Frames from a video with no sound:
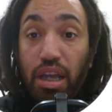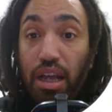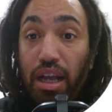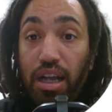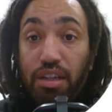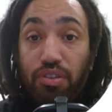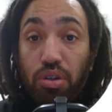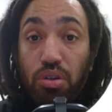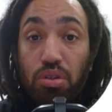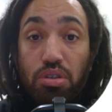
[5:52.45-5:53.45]
And if you're
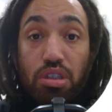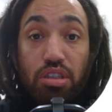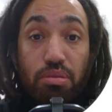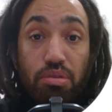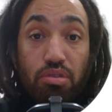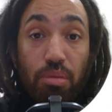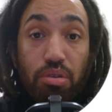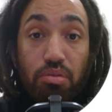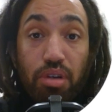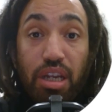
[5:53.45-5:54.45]
not
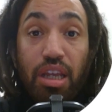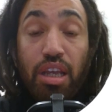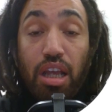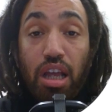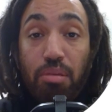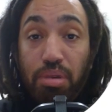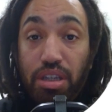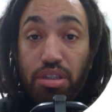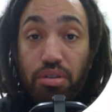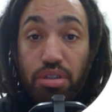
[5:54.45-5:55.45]
subscribed already,
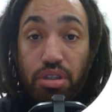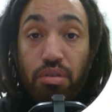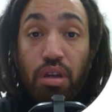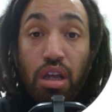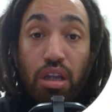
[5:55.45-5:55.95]
please do so.